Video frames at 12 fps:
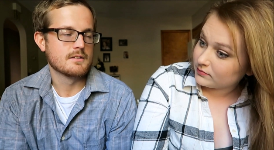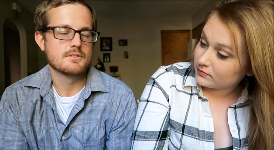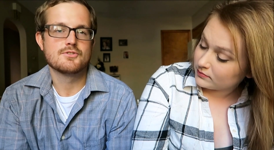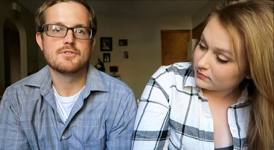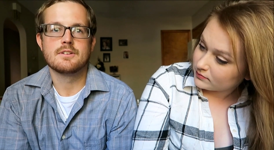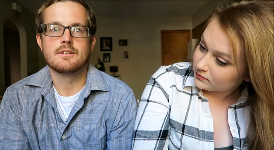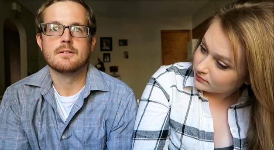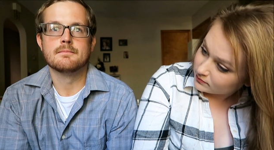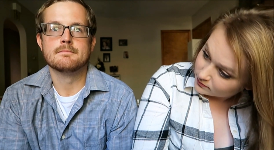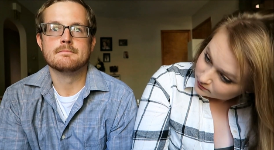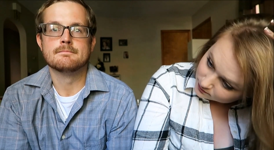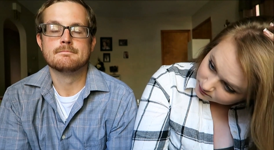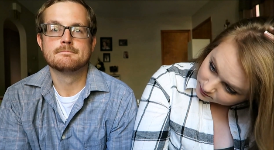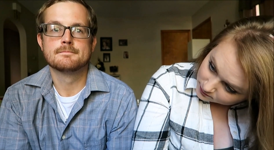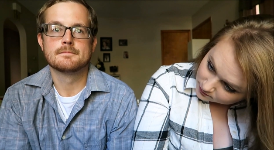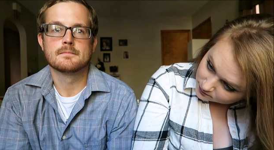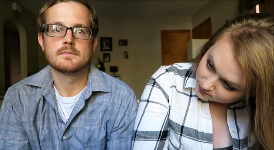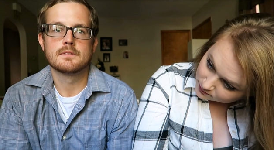Speaker 1: She um,
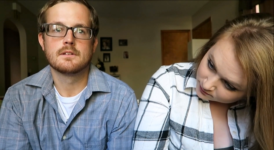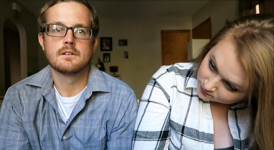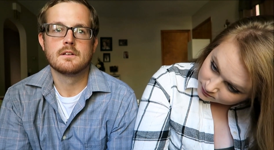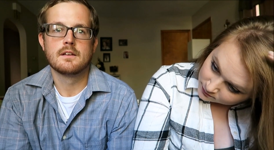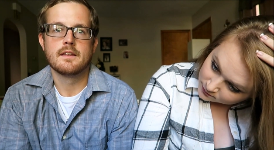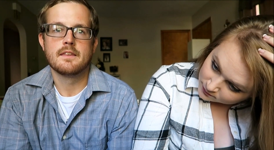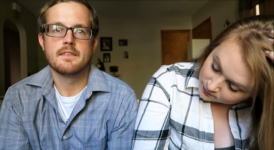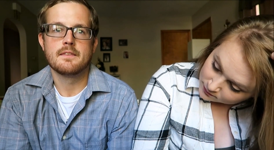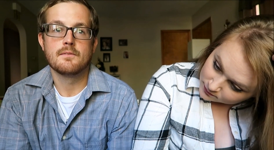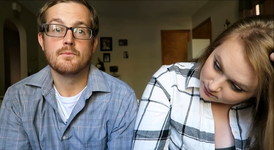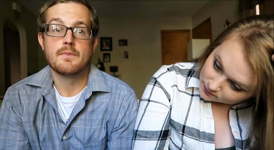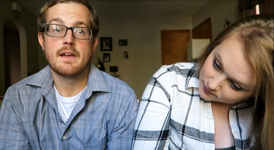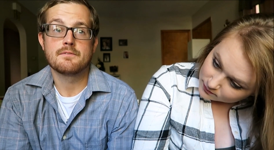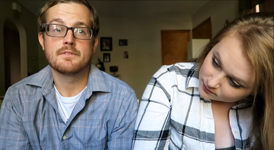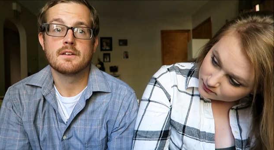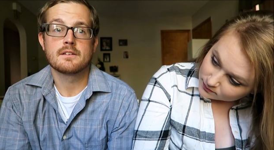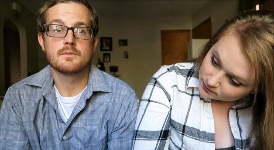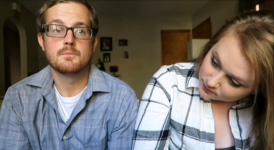
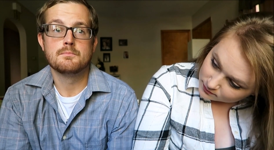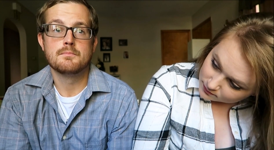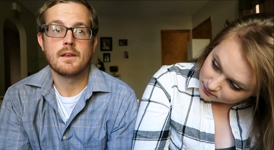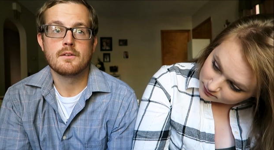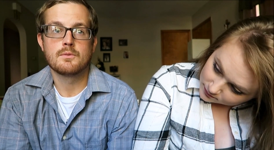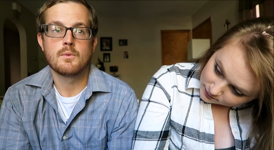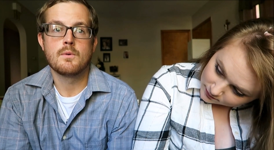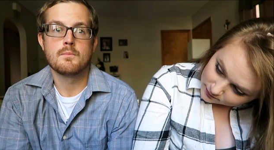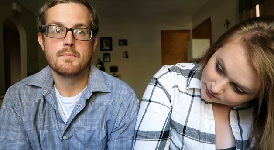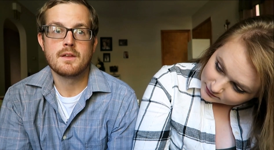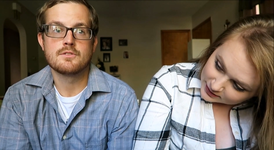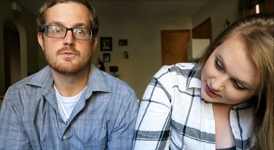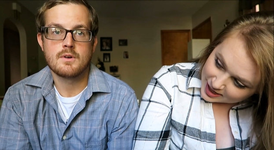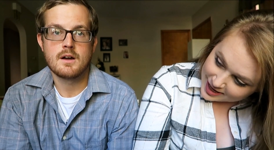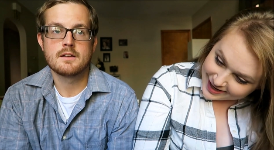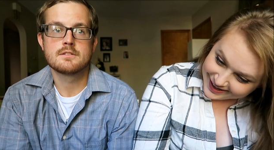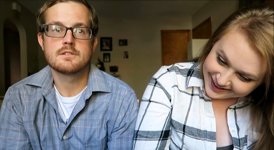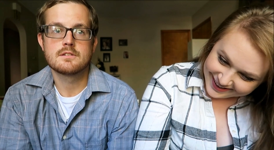Netflix binge, binge
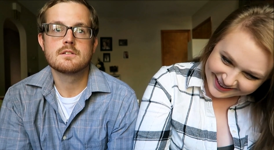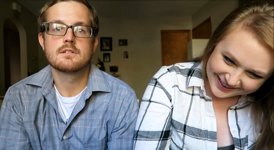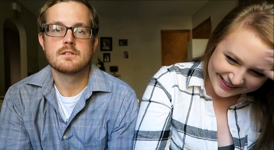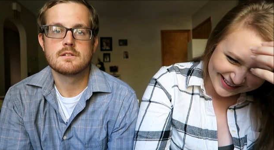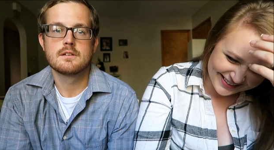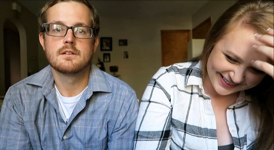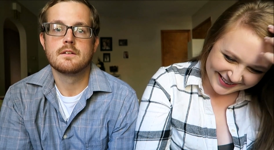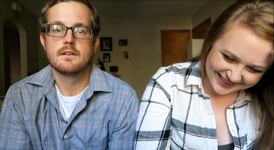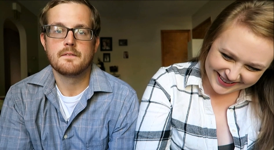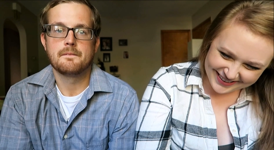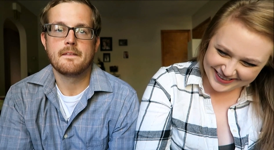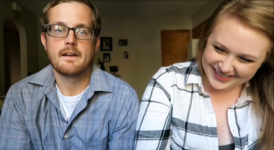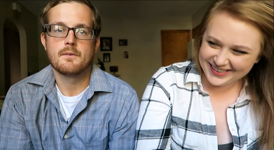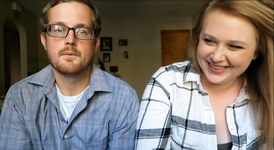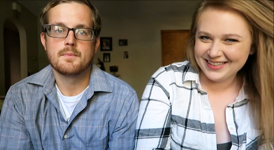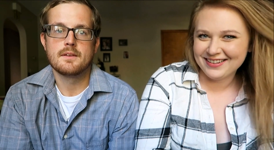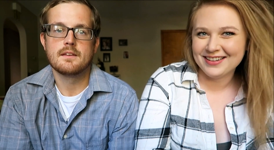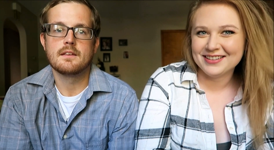watch. That would
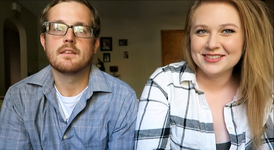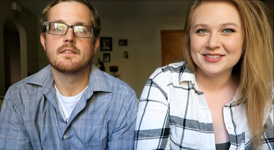be